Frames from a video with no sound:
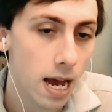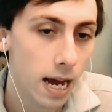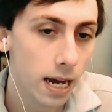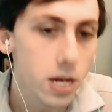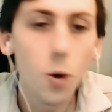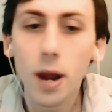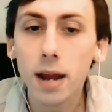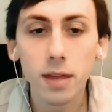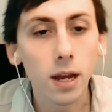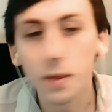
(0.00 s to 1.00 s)
And
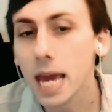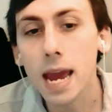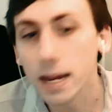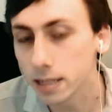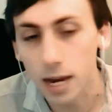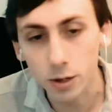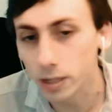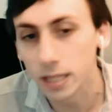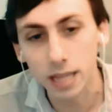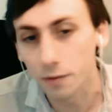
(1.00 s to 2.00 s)
I think on the AI side, you
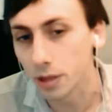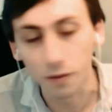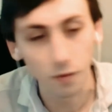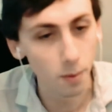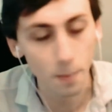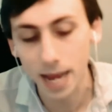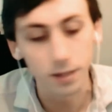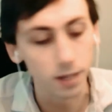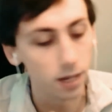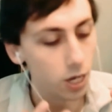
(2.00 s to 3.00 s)
see this everything from a
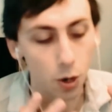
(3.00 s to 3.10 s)
basic,